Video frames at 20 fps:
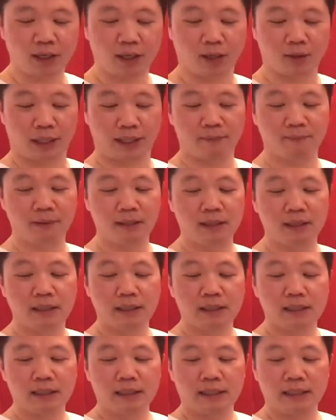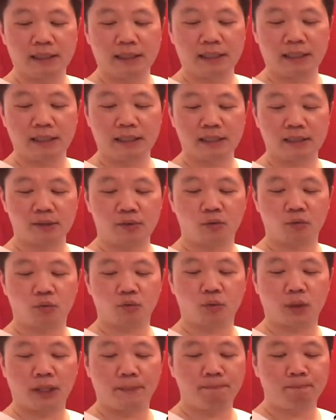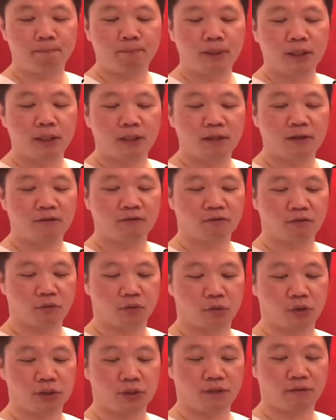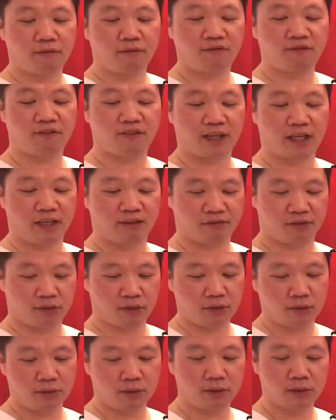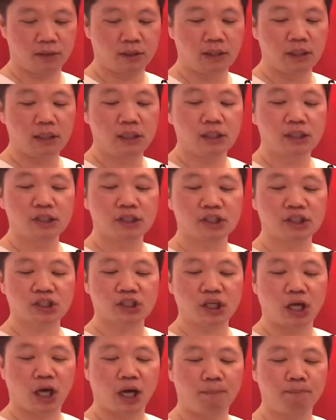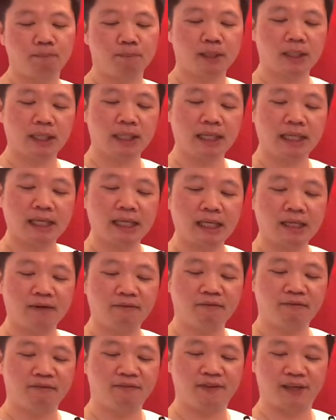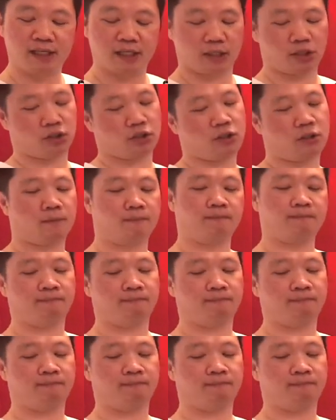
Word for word: Alright. Is rep fruit flavor, soft, clean finish.